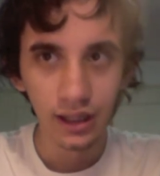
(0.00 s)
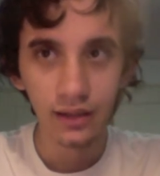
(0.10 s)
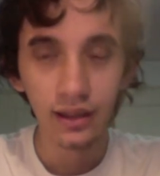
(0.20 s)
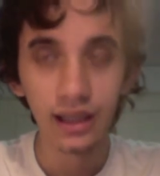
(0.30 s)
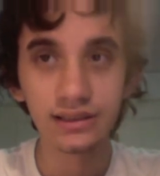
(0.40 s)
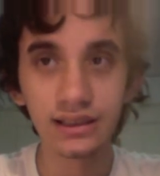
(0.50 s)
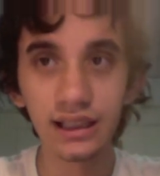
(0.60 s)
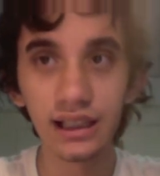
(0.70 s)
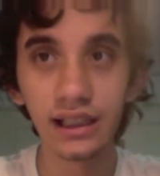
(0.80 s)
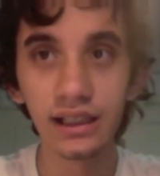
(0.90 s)
Has
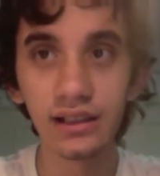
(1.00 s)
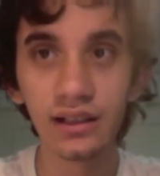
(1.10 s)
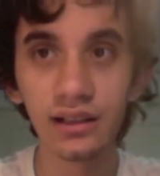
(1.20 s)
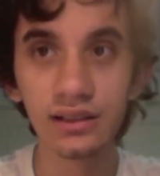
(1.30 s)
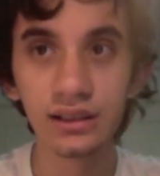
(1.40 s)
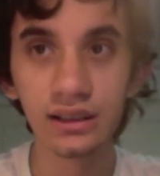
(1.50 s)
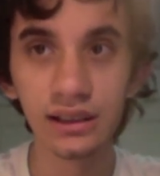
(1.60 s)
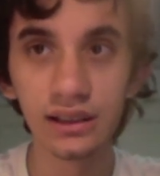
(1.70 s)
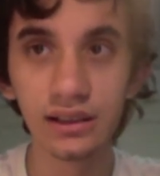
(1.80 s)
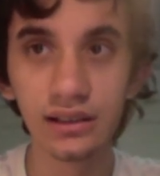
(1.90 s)
ideology
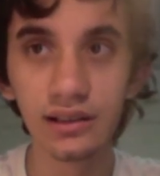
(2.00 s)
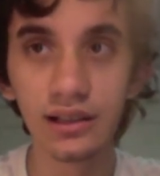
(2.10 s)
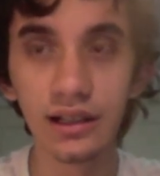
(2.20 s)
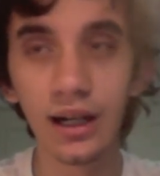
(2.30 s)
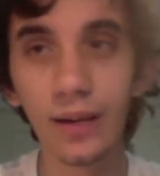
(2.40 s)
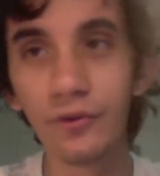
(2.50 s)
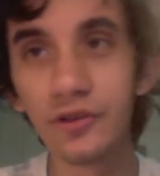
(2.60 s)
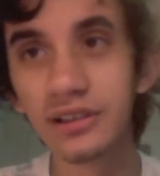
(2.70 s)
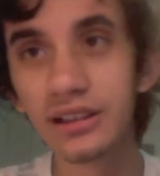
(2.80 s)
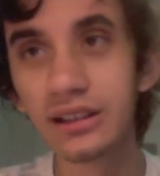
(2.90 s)
come
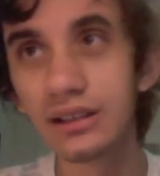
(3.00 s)
from the...